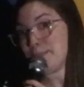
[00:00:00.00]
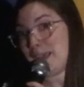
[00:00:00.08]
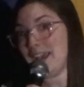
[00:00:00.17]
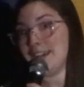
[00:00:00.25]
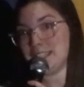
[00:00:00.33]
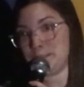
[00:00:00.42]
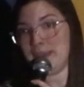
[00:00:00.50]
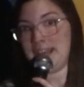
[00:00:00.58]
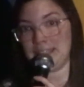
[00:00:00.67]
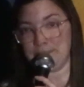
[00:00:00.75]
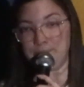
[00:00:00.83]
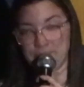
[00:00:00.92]
my
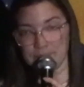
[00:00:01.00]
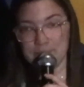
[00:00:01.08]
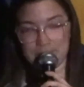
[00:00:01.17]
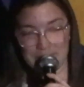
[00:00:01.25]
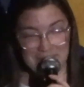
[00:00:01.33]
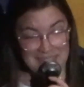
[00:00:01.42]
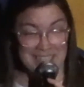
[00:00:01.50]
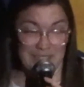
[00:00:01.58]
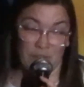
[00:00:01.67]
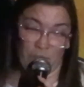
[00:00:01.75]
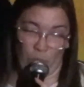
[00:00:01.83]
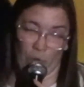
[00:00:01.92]
husband,
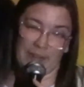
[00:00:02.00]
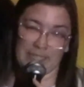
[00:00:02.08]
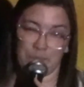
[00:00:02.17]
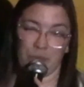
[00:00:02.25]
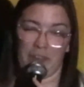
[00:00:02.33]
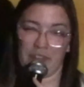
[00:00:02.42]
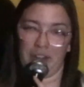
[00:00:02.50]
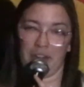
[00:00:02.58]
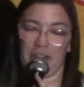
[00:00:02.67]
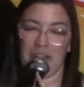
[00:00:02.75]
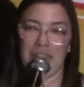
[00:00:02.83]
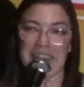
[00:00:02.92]
or his
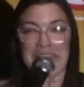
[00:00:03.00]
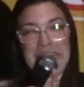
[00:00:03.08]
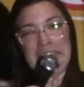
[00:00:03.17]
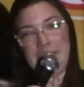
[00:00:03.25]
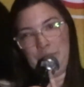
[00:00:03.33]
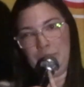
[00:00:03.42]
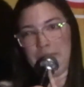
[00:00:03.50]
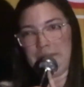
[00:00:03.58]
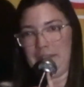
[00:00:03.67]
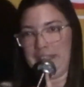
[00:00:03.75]
brother, which,